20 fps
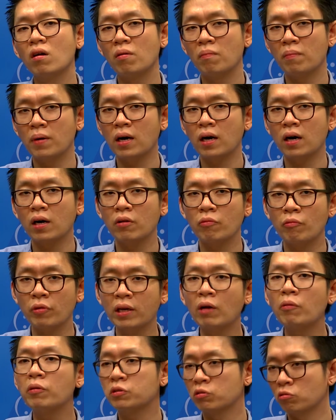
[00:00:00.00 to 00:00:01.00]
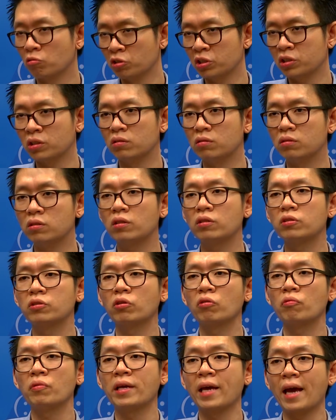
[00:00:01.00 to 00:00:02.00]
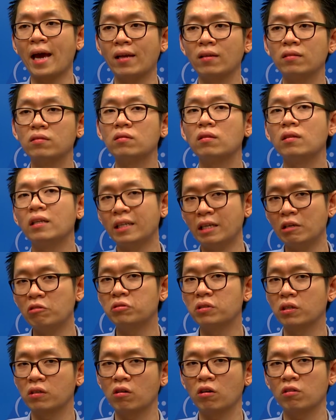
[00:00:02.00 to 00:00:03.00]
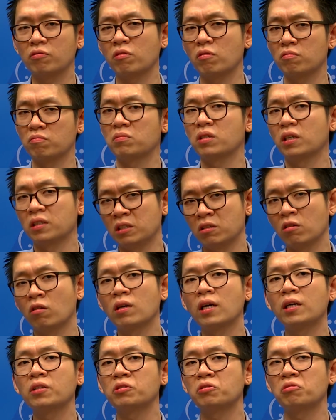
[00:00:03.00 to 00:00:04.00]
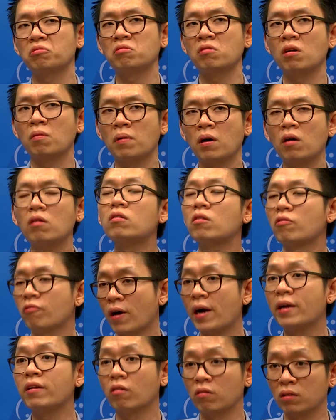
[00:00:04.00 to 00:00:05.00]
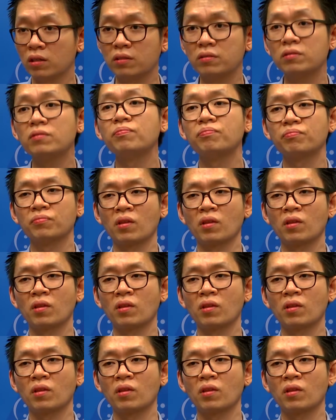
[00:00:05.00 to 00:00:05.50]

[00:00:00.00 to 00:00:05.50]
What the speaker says: But with our solution, so we can reduce the cost from $30 to about $5.